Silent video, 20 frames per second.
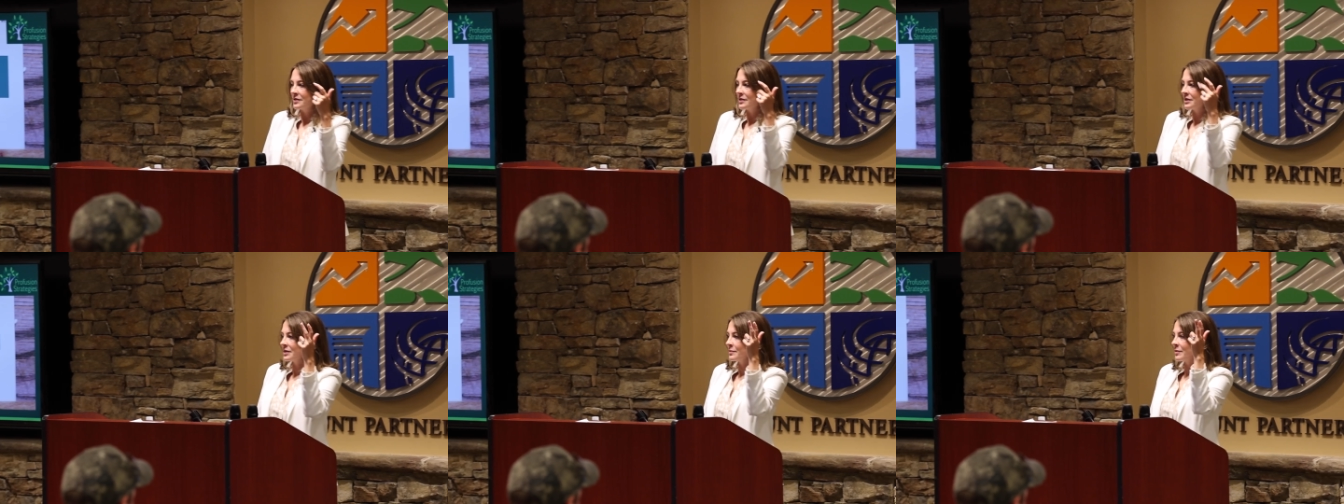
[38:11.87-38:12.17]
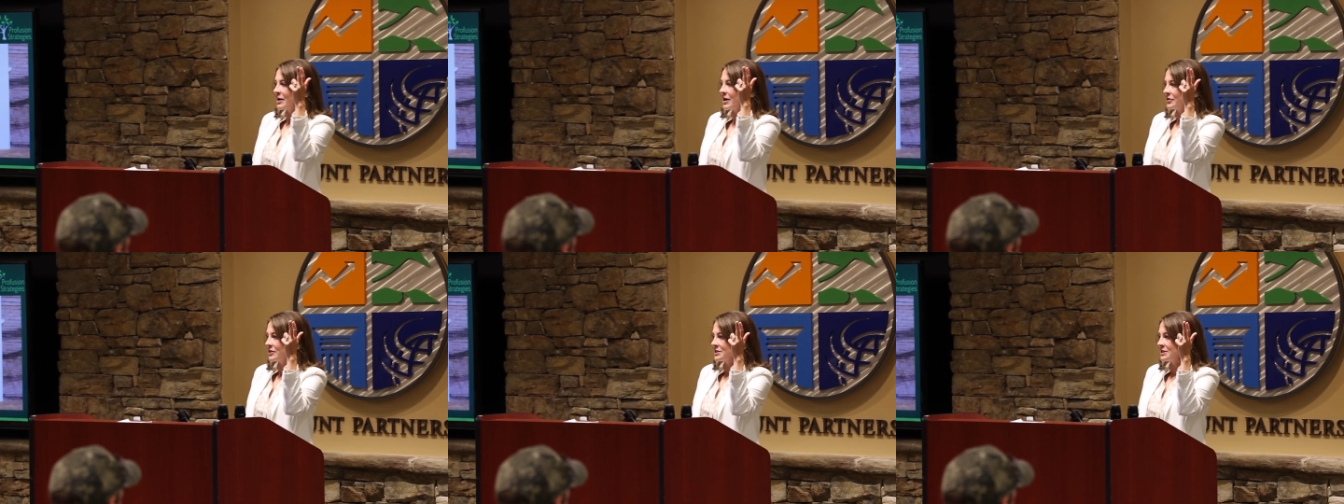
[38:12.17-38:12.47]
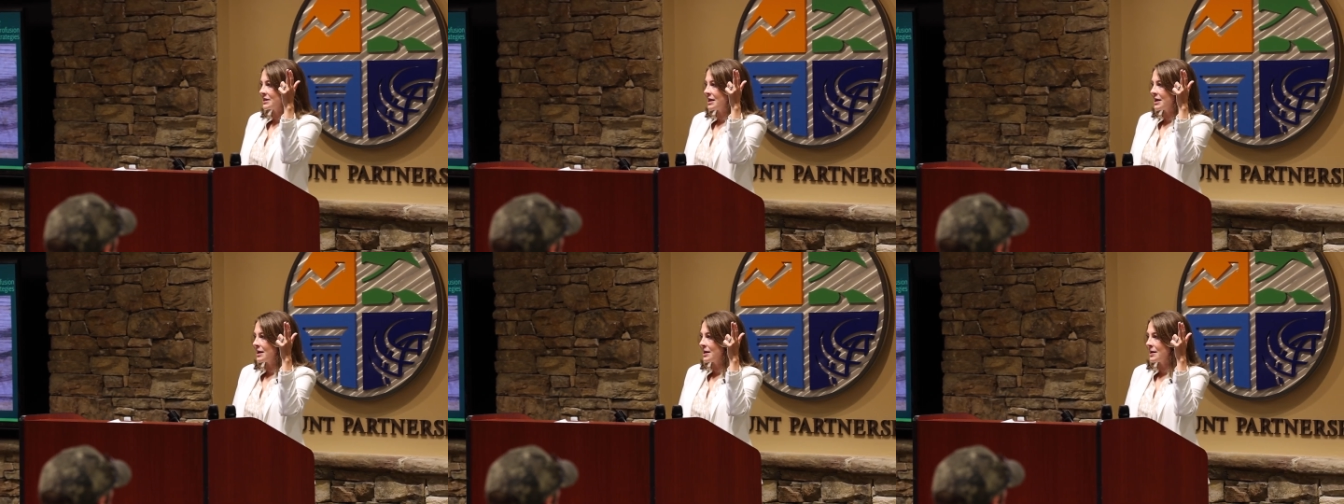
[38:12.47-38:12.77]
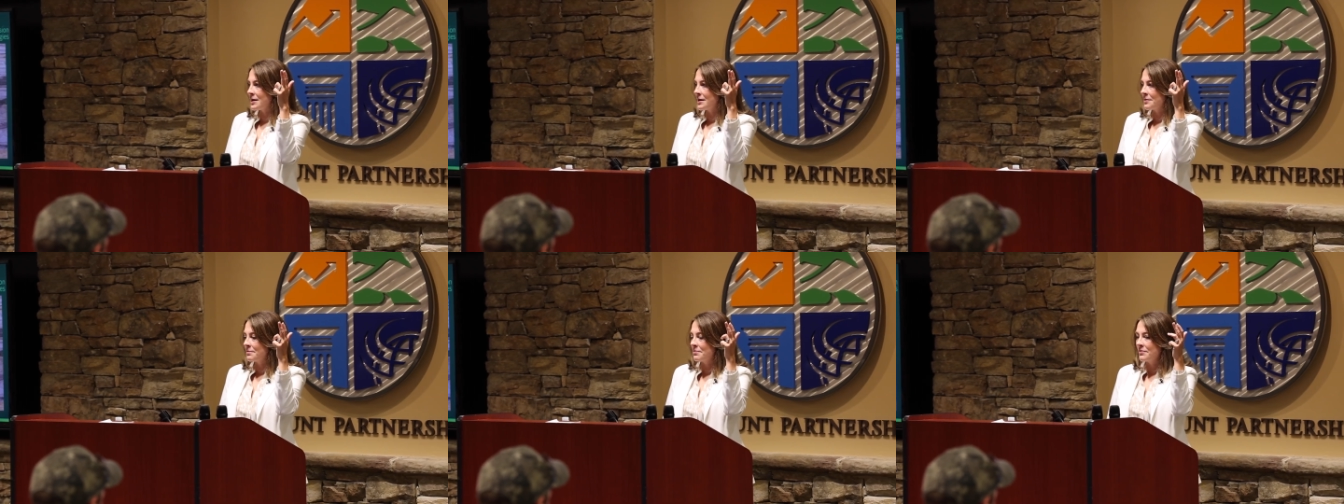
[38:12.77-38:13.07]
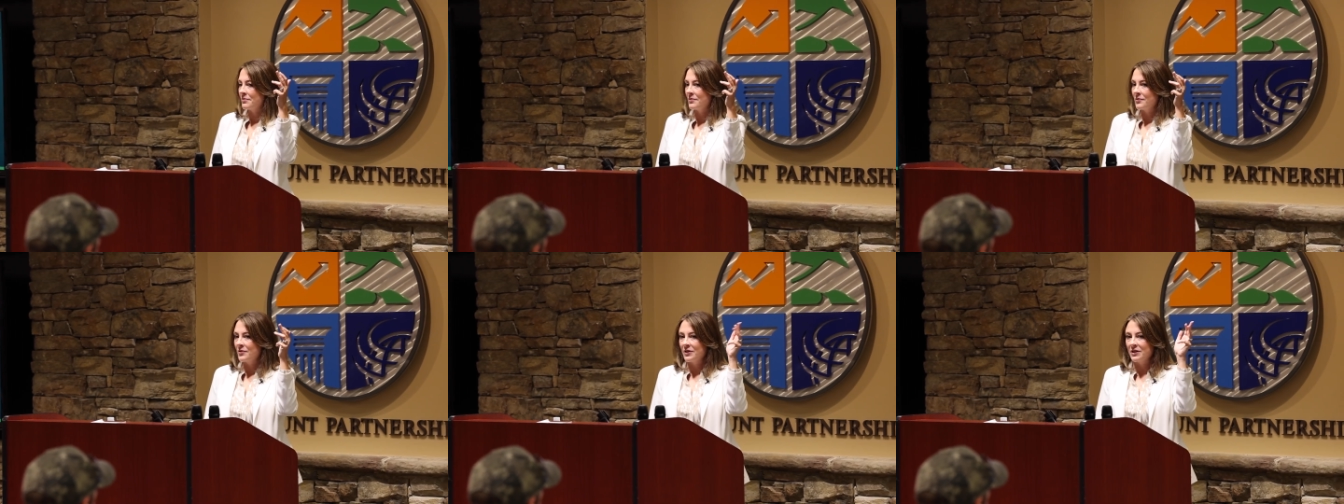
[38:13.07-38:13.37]
think about the time
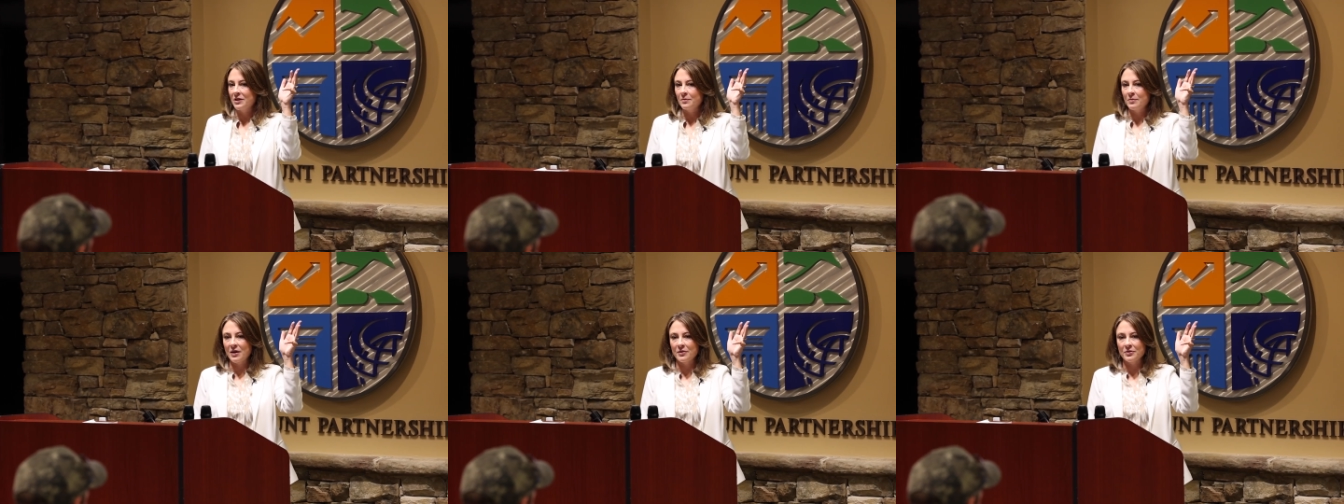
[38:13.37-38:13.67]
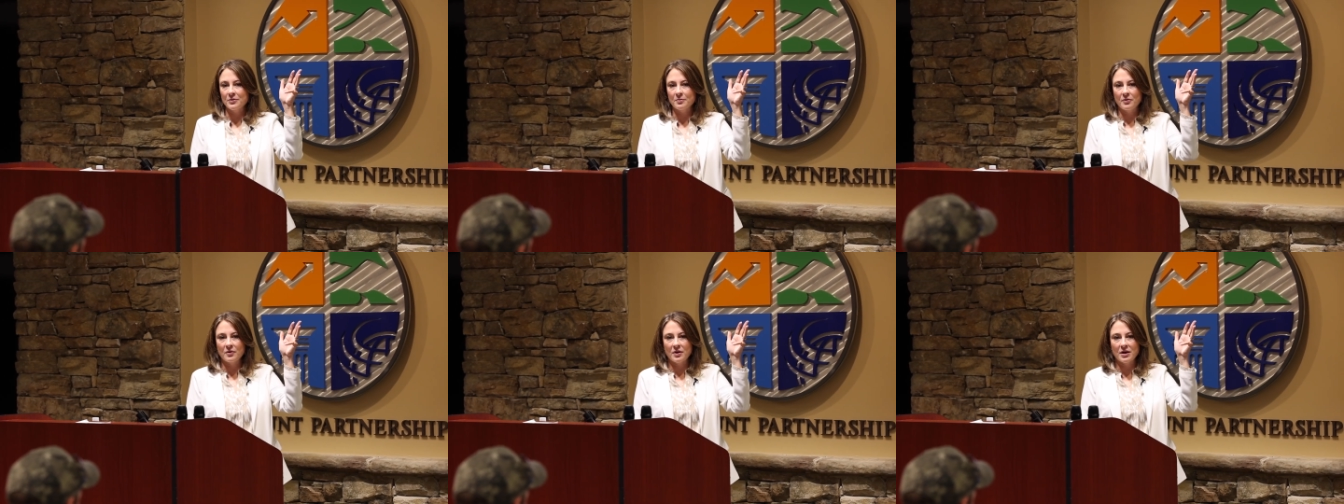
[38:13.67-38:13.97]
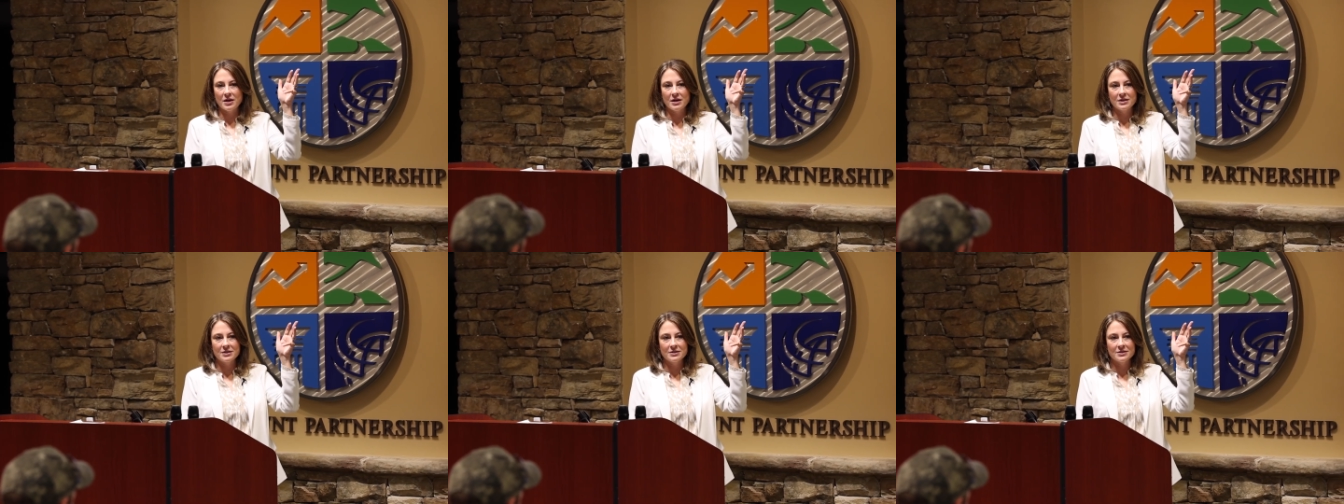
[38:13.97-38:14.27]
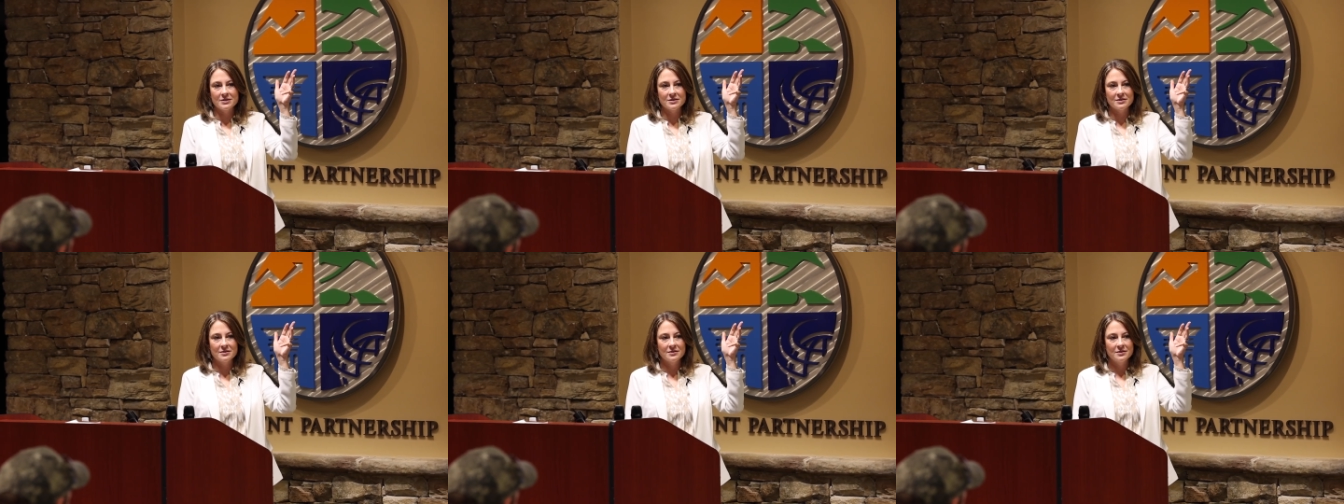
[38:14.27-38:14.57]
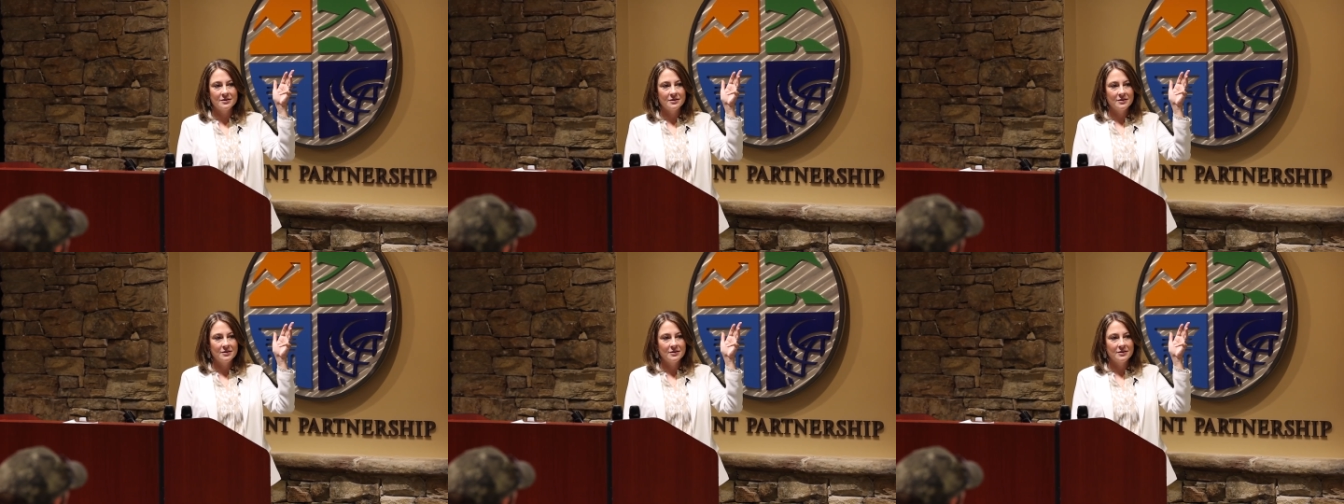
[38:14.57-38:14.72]
think about the place